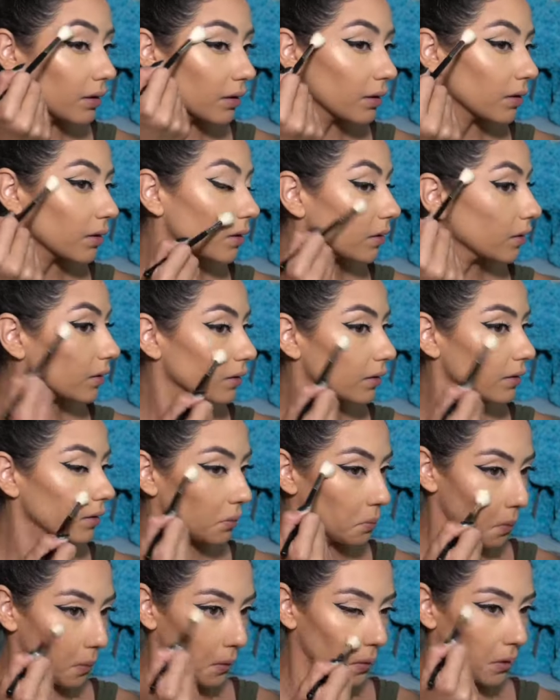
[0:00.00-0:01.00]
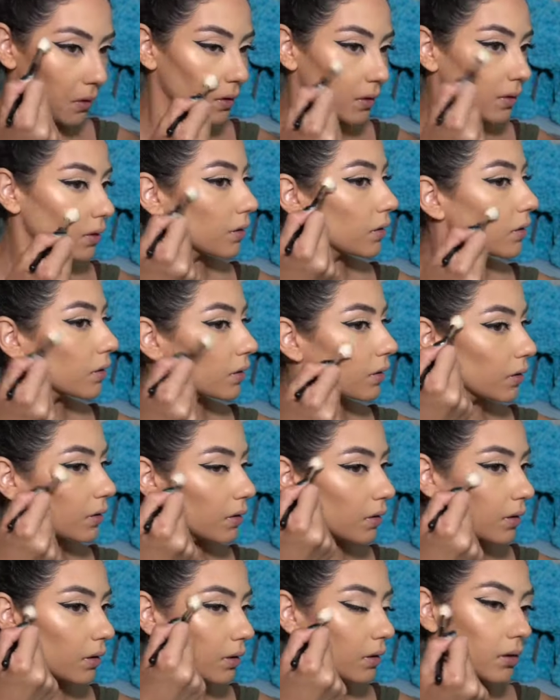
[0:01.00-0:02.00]

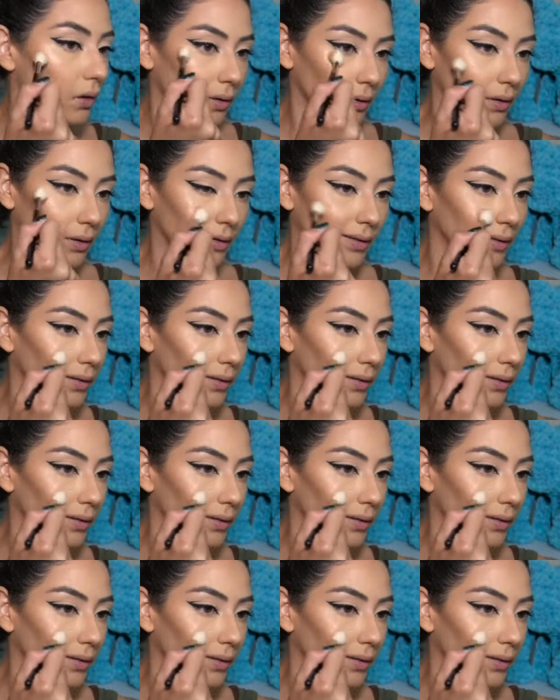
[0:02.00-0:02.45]
(silence)